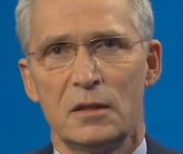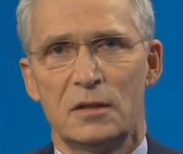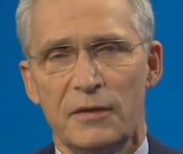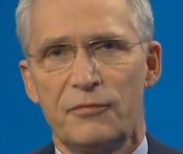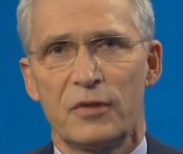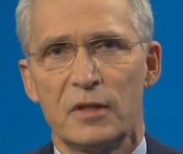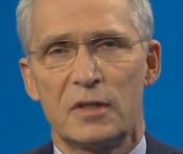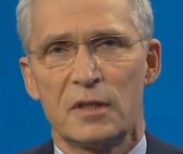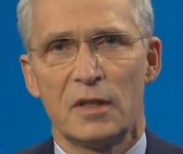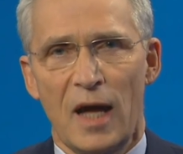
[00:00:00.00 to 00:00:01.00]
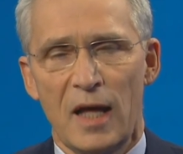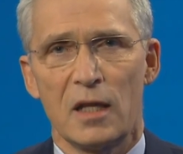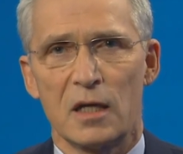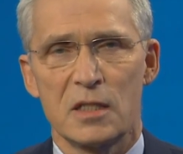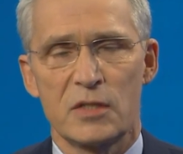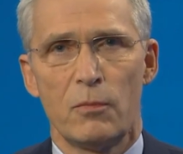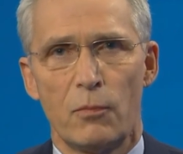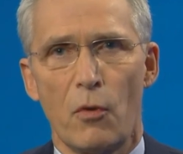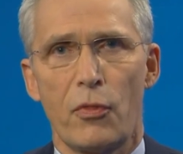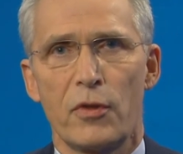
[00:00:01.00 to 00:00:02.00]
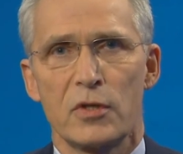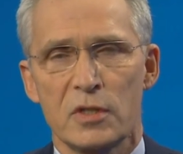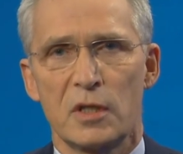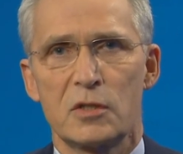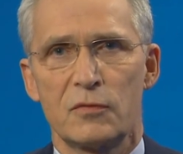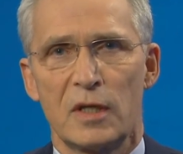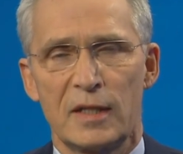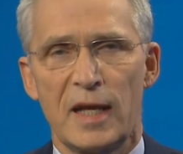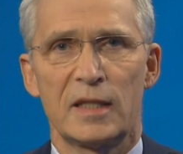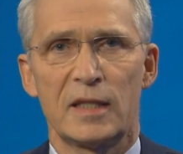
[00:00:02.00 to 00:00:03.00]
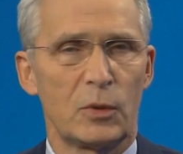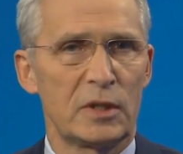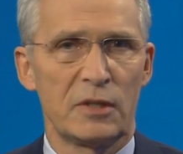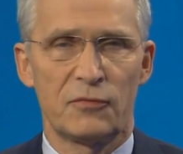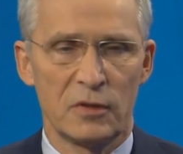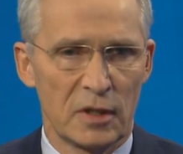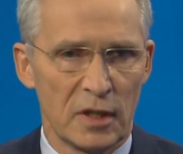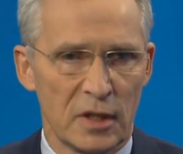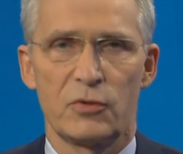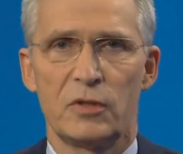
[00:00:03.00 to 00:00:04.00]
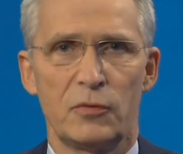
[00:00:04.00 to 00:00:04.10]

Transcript: different allies from both sides of the Atlantic with different history,